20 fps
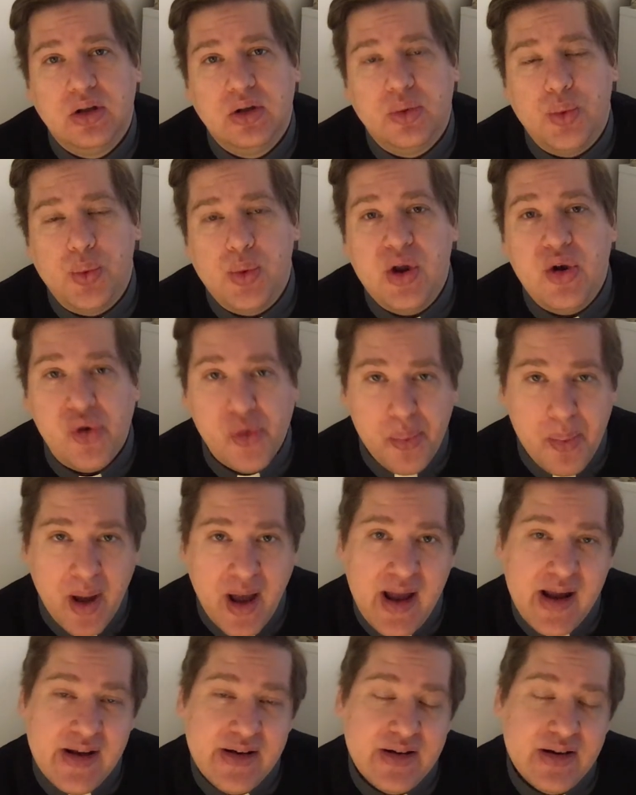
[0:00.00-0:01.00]
We
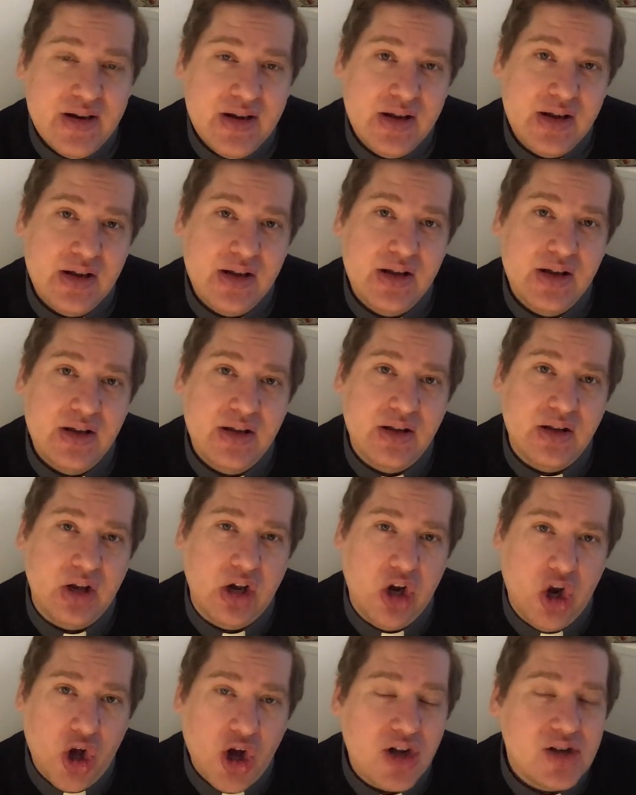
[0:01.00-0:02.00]
remain
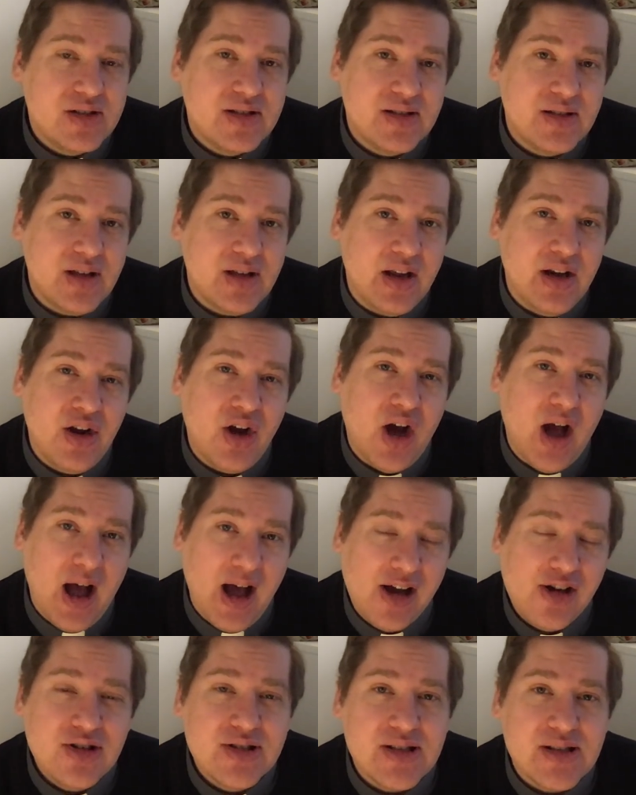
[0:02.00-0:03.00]
locked in our
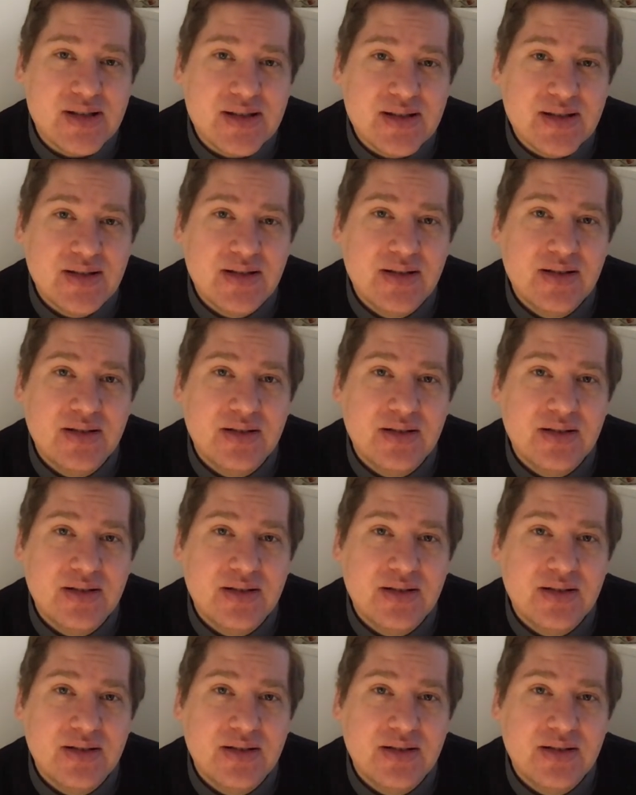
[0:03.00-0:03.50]
houses.